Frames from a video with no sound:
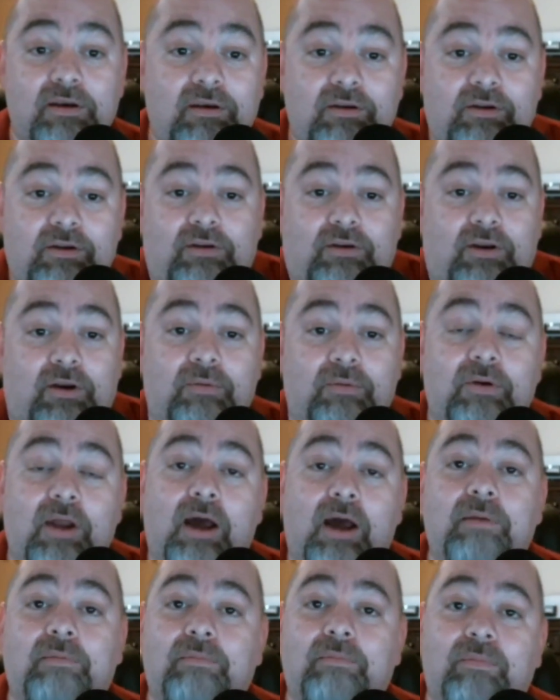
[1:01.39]
you know,
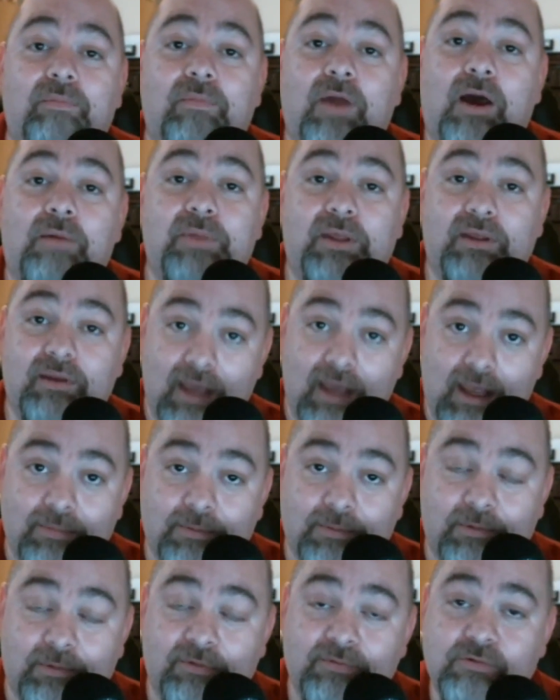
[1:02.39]
not not being
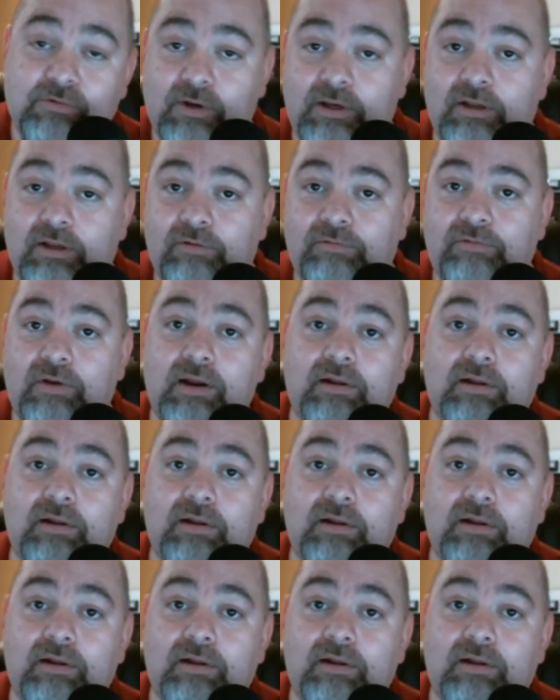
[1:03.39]
capable of treating you